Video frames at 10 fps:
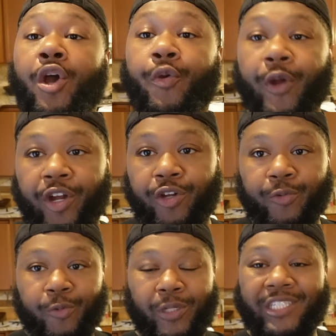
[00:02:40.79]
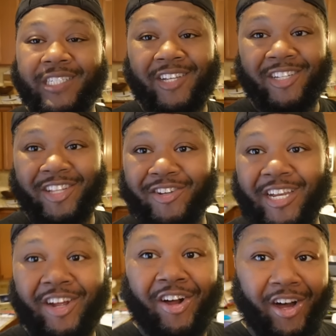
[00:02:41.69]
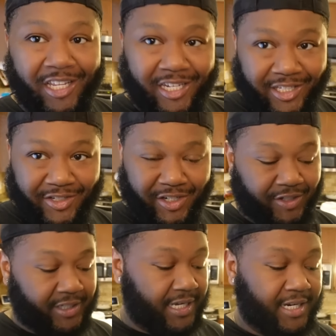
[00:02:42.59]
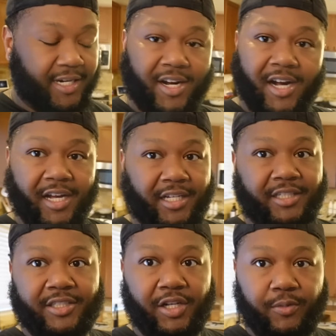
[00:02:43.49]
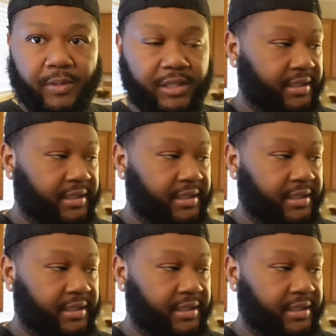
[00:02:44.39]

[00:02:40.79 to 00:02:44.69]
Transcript: We're home. We just unloaded all of these groceries out of the car. It is so much